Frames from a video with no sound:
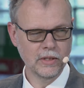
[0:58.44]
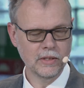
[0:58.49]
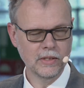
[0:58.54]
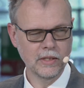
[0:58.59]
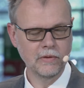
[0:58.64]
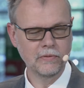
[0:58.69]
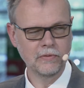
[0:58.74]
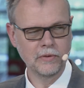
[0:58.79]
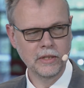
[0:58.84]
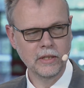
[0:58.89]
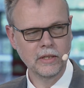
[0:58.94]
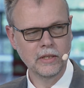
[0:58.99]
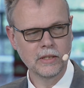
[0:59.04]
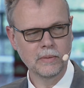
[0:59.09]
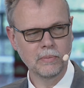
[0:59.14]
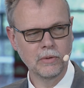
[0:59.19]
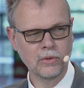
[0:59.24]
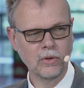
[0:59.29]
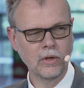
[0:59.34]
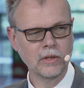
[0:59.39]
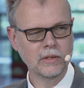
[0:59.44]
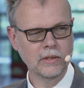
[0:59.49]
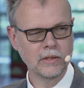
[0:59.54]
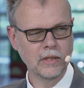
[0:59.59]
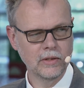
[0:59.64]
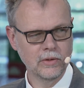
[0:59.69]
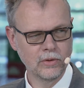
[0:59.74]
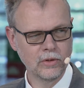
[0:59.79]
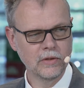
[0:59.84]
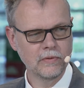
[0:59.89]
course a very loaded
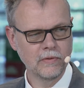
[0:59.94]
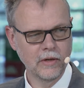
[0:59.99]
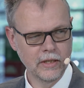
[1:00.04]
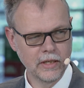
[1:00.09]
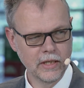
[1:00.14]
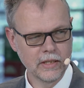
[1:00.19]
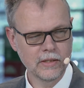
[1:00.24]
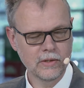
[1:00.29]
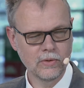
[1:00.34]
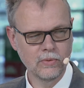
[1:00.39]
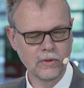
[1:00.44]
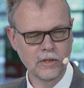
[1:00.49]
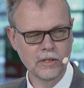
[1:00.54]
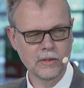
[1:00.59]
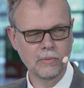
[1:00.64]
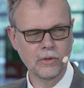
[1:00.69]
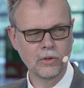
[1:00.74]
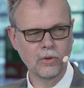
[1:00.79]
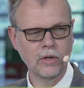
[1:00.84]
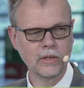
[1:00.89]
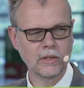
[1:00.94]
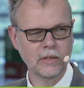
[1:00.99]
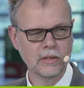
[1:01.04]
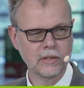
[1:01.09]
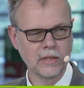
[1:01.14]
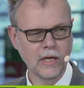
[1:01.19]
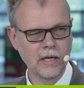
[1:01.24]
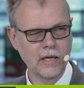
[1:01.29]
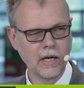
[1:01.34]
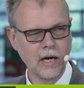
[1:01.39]
term. It means networking and batch